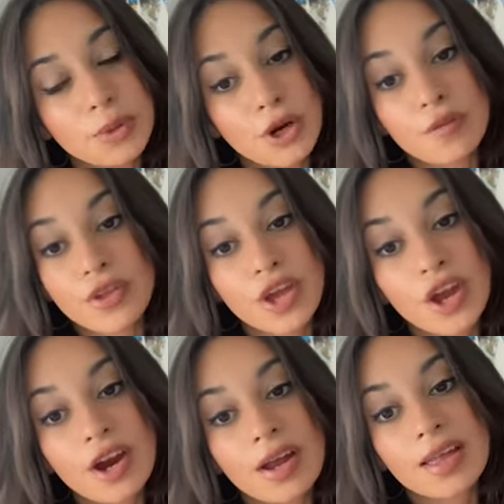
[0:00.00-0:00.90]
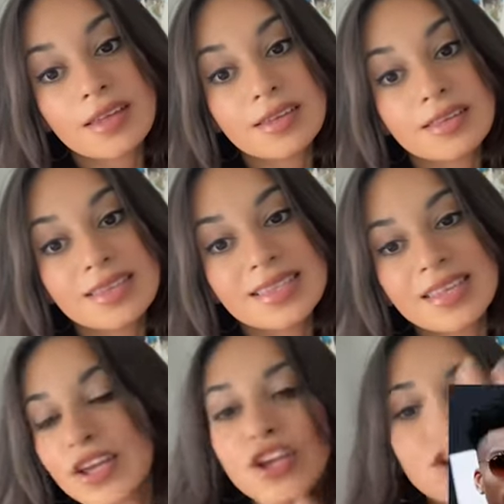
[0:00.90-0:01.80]
Player of the Year is
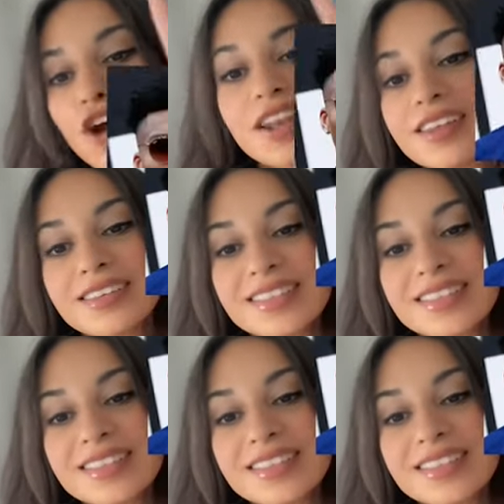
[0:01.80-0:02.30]
Giannis.